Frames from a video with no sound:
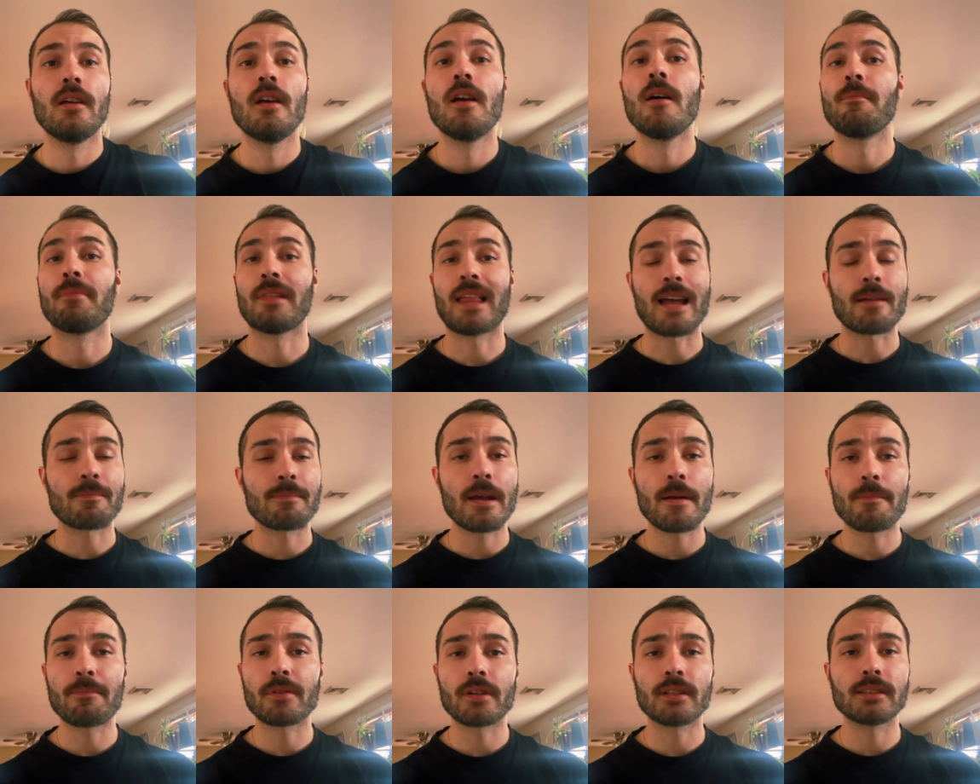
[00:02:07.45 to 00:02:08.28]
Black
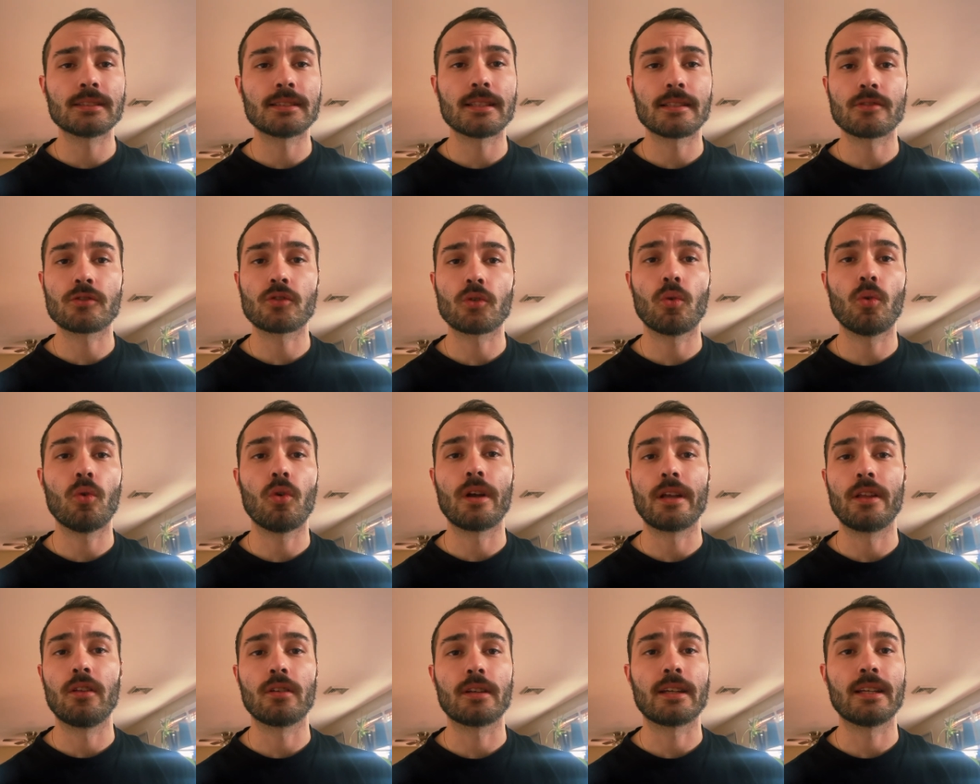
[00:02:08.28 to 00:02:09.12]
pepper essential
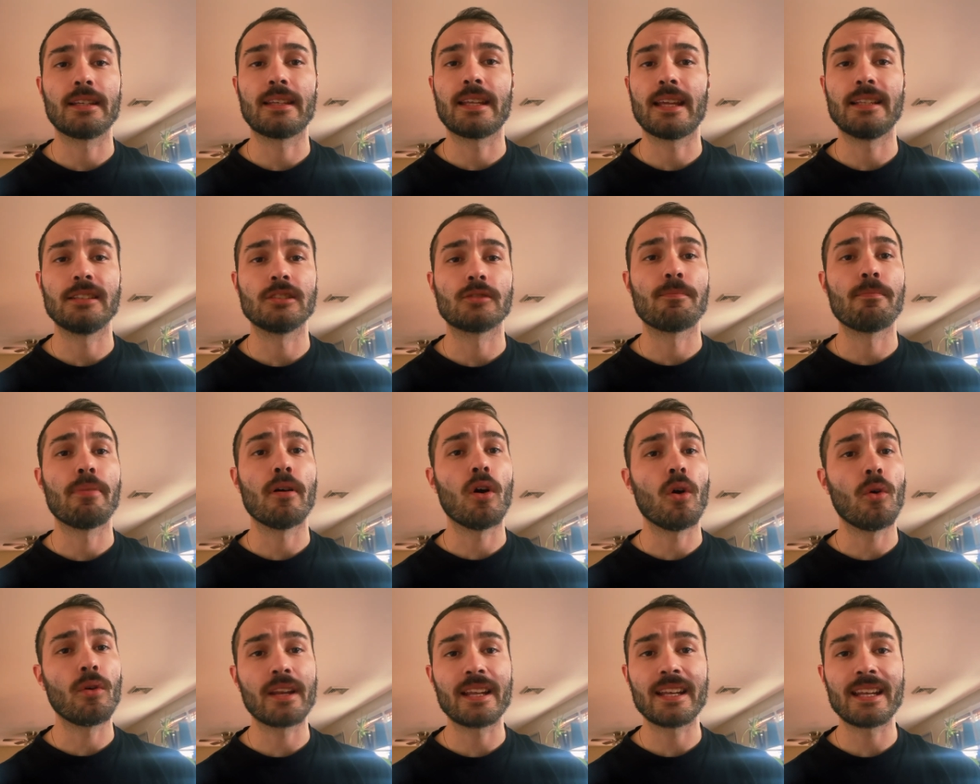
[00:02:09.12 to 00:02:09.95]
oil contains
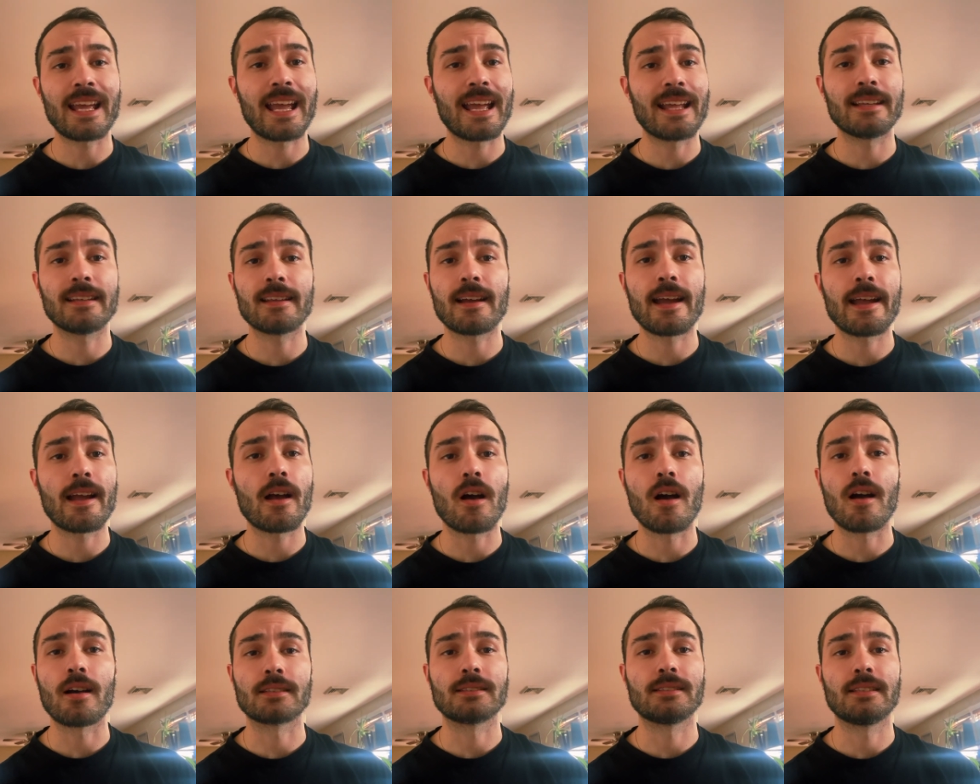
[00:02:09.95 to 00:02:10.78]
potent
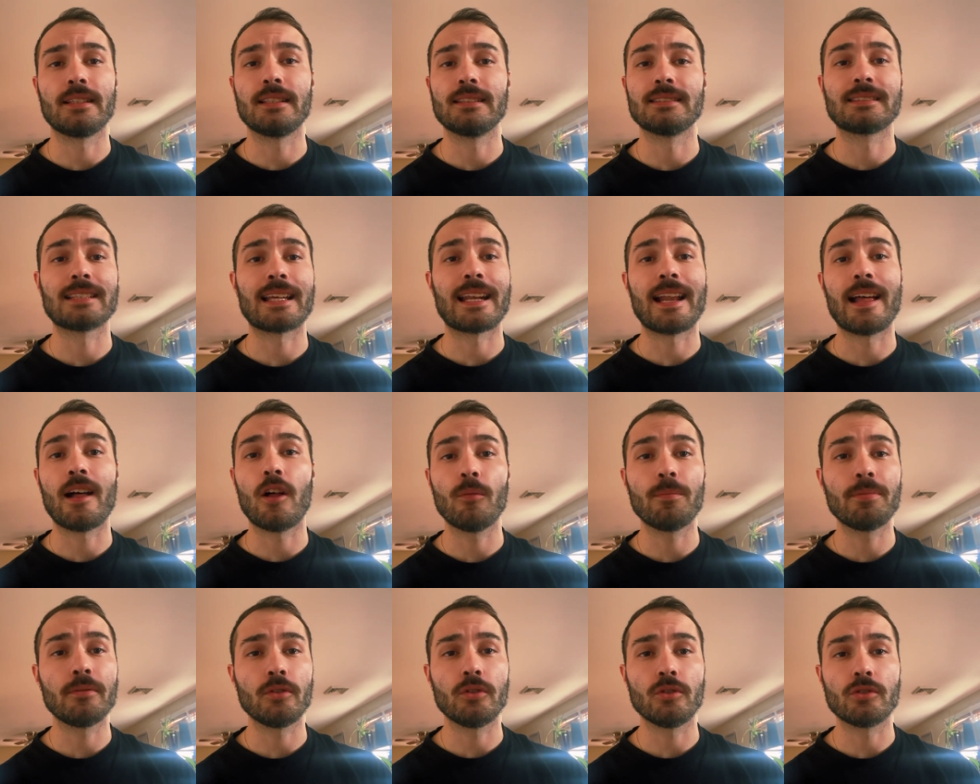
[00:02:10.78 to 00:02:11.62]
antioxidants that
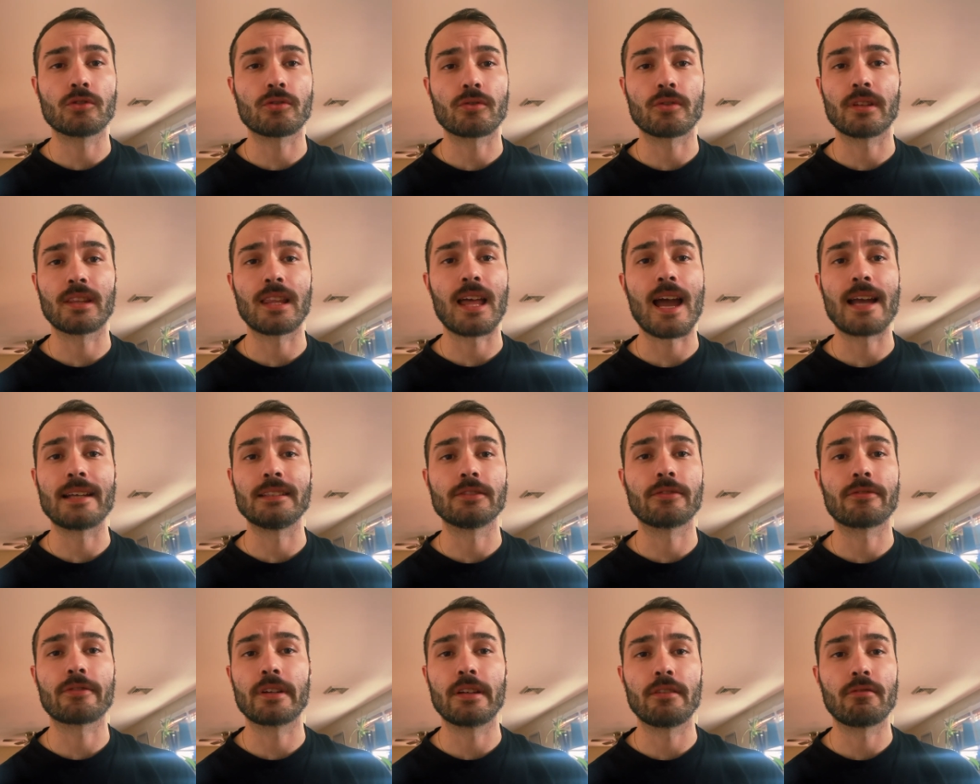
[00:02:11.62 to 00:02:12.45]
help neutralize
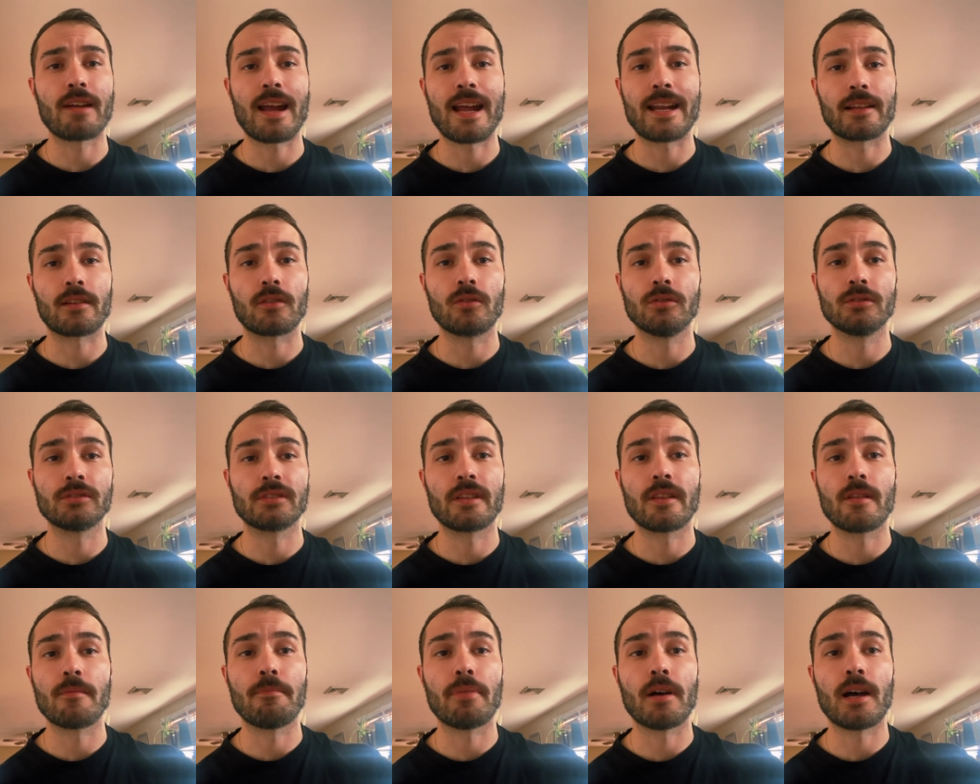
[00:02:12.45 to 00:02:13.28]
free radicals in
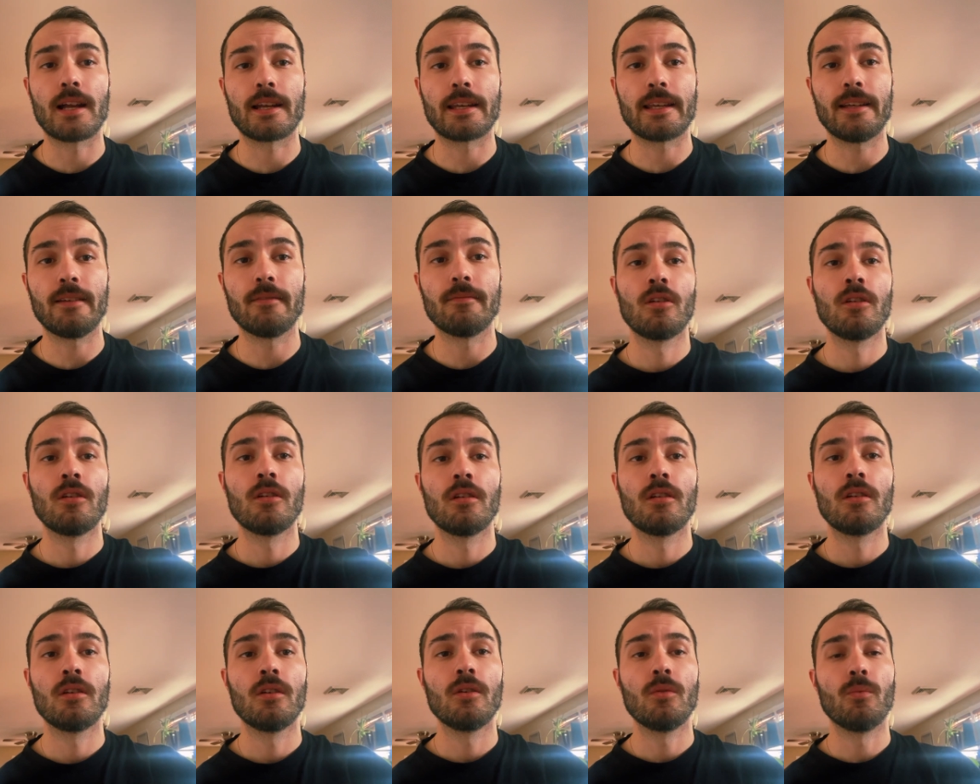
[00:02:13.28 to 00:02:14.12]
the body,
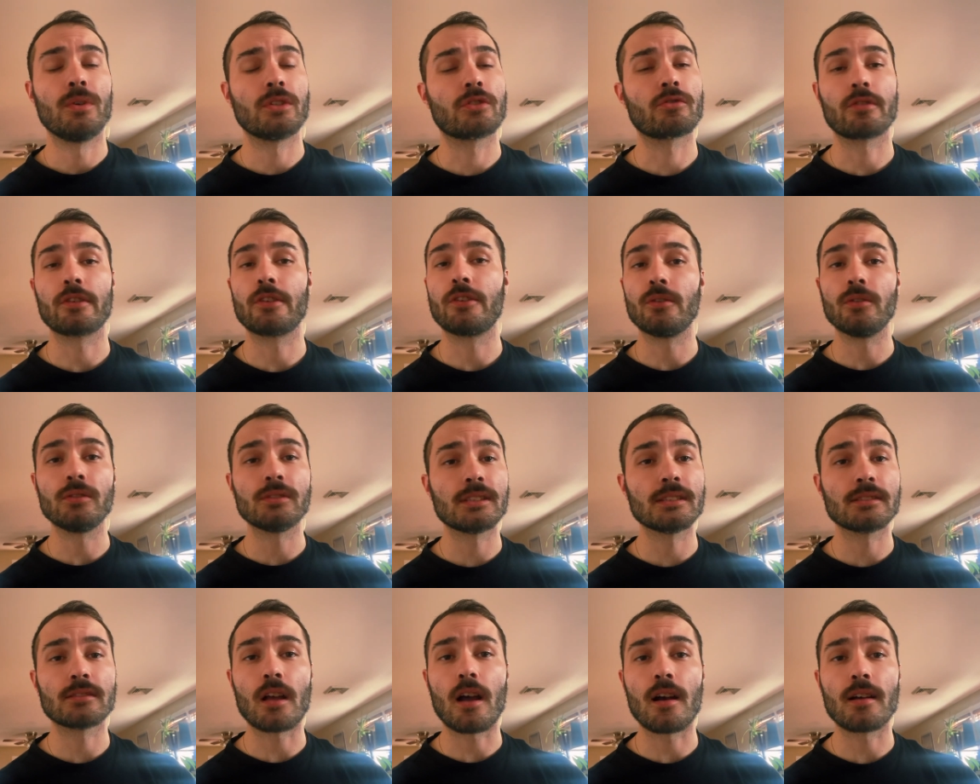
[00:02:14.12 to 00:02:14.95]
which
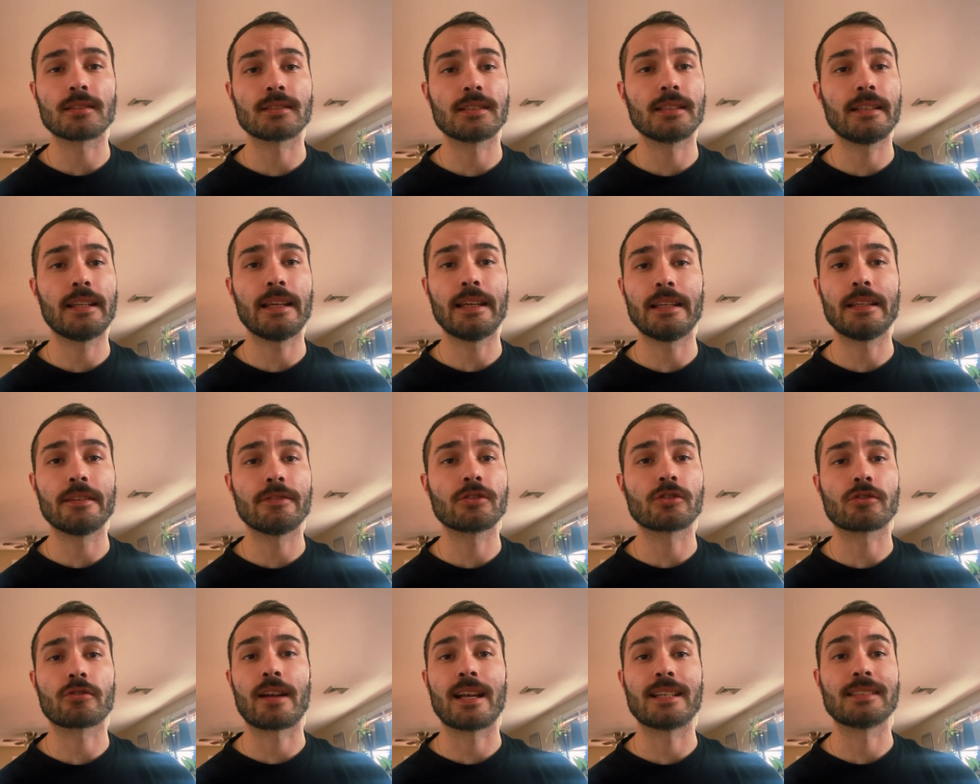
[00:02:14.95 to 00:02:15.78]
reduces oxidative
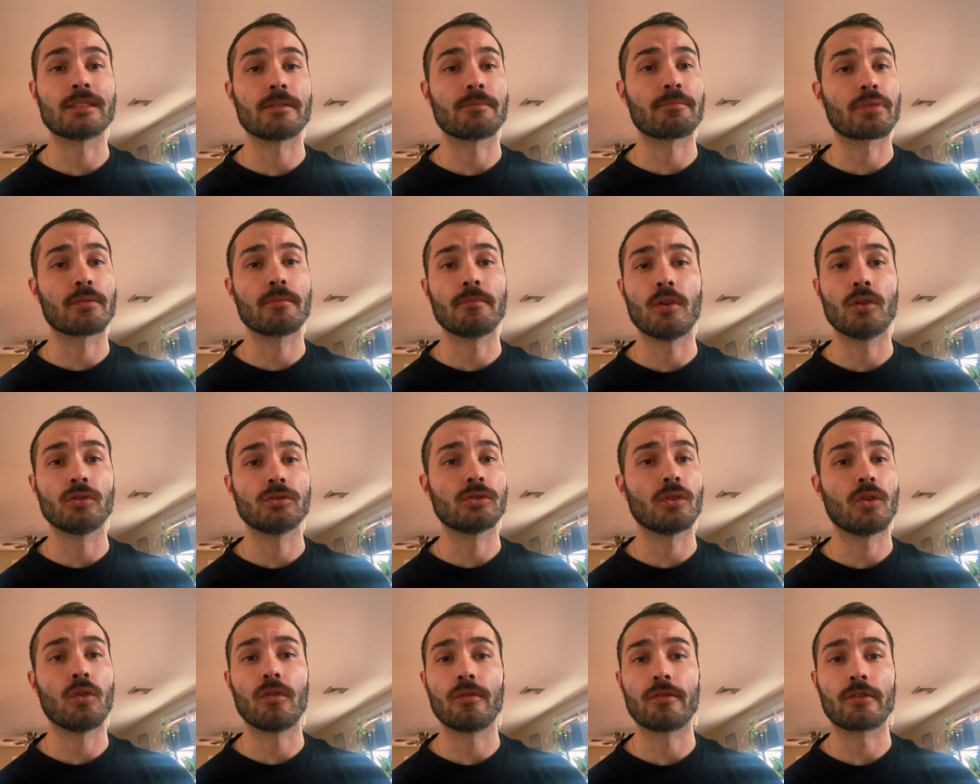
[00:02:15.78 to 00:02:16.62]
stress and promotes
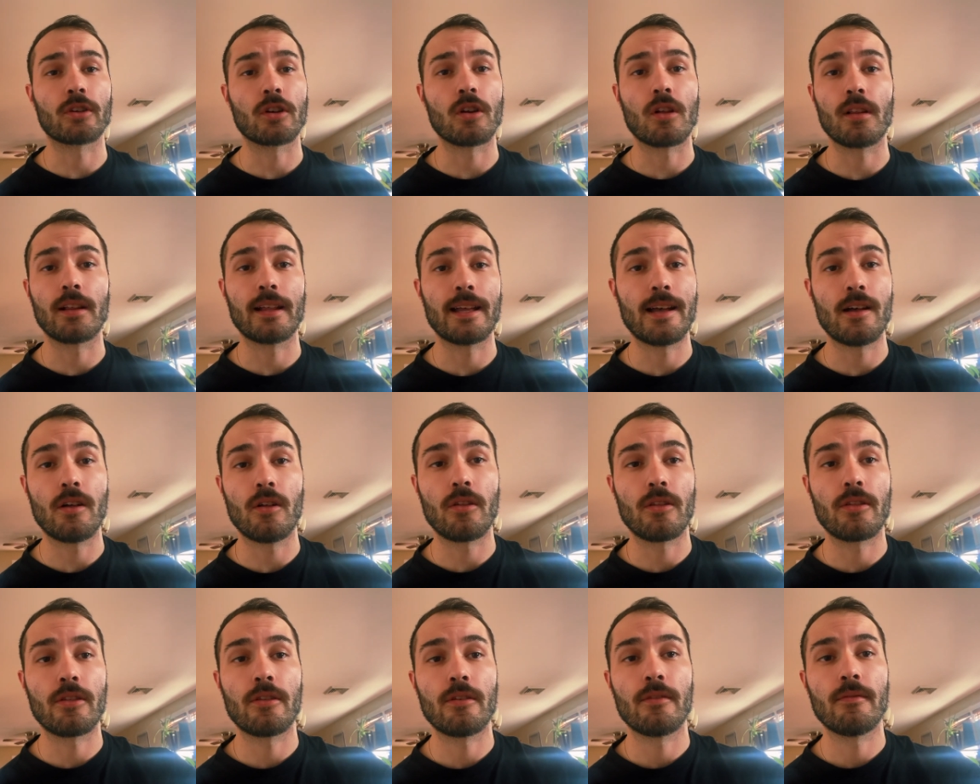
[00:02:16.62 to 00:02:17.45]
overall
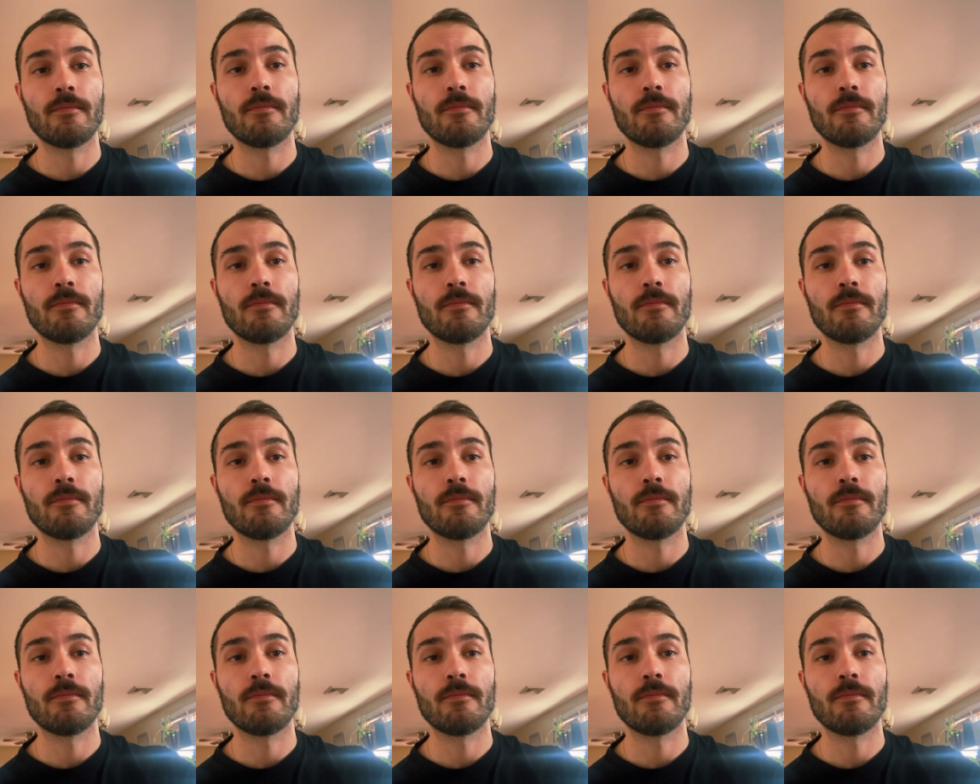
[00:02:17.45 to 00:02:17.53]
health.